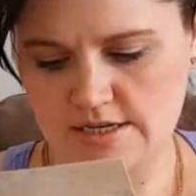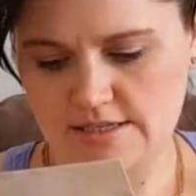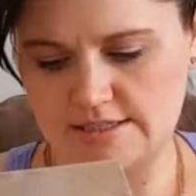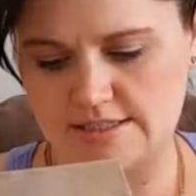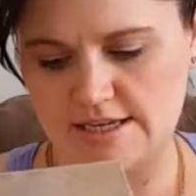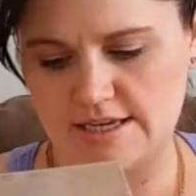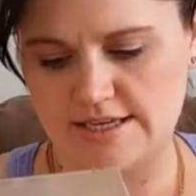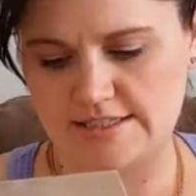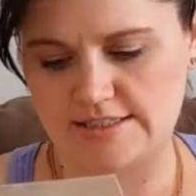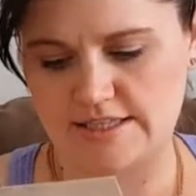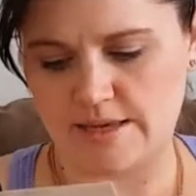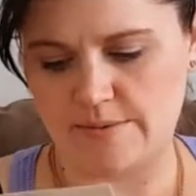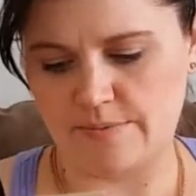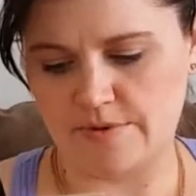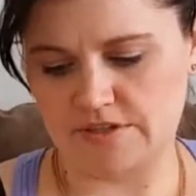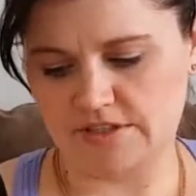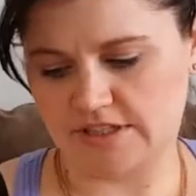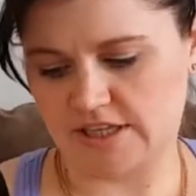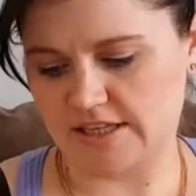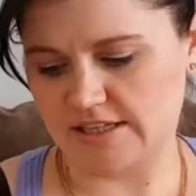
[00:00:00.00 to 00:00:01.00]
It says, keep
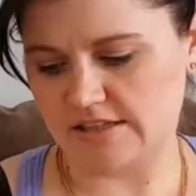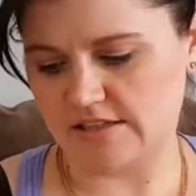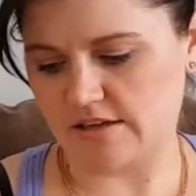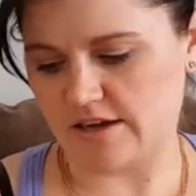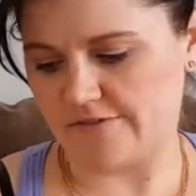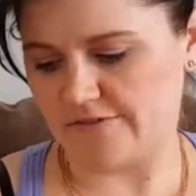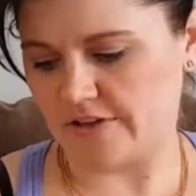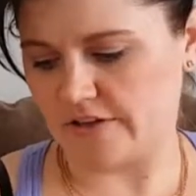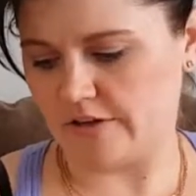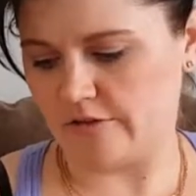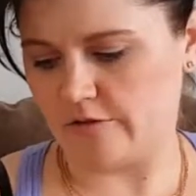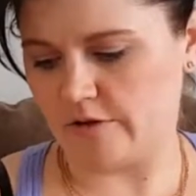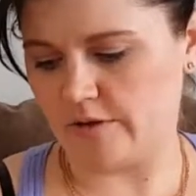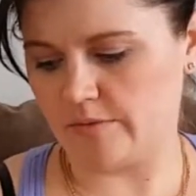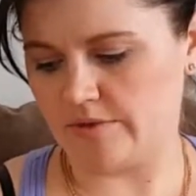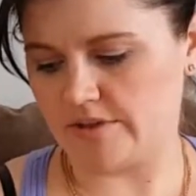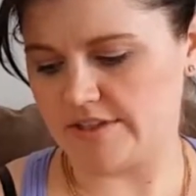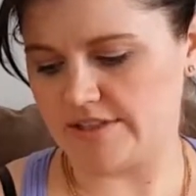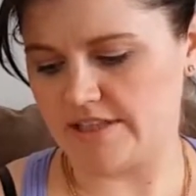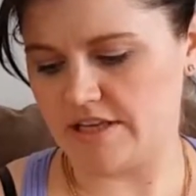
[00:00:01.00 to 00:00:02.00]
your skin soft and
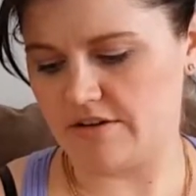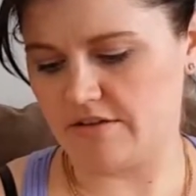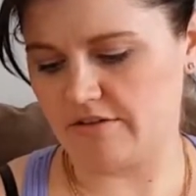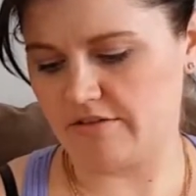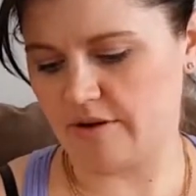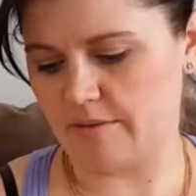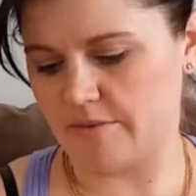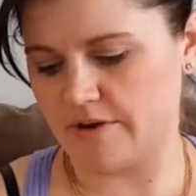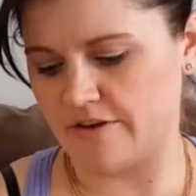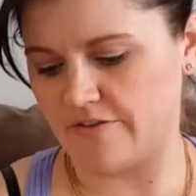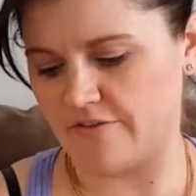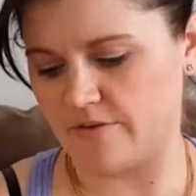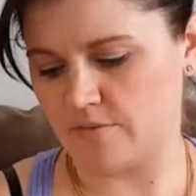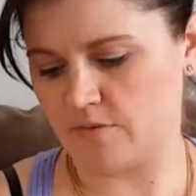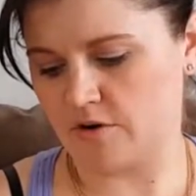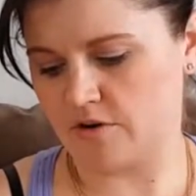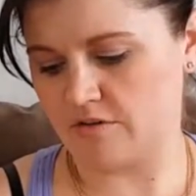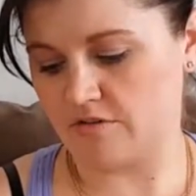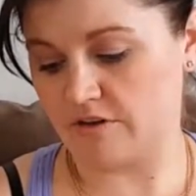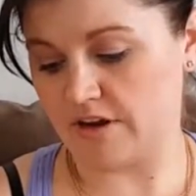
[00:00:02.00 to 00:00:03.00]
glowing with a secret remedy
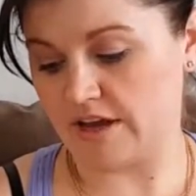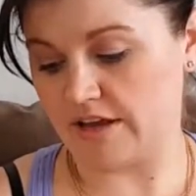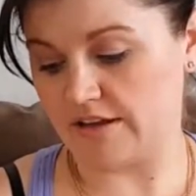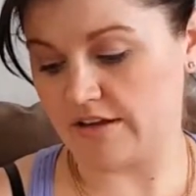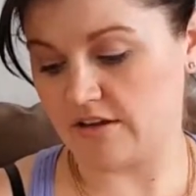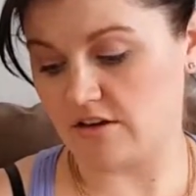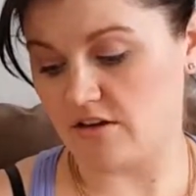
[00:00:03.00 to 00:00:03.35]
from Korea.